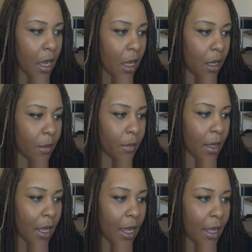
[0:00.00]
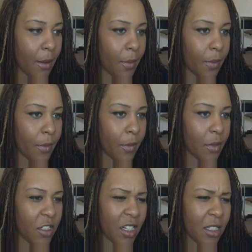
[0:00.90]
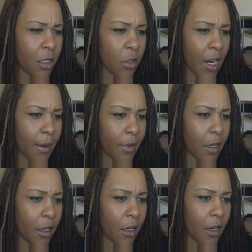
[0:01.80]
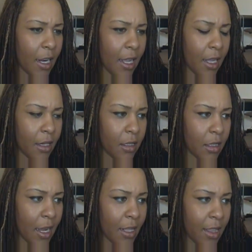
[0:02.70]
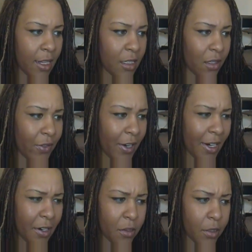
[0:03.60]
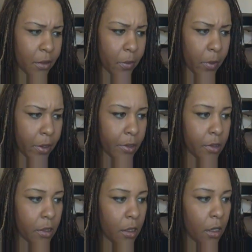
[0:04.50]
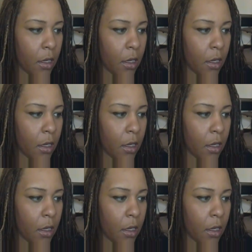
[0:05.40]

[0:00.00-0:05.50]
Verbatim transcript: Um, I've just subscribed to her, and I think she's very interesting to watch.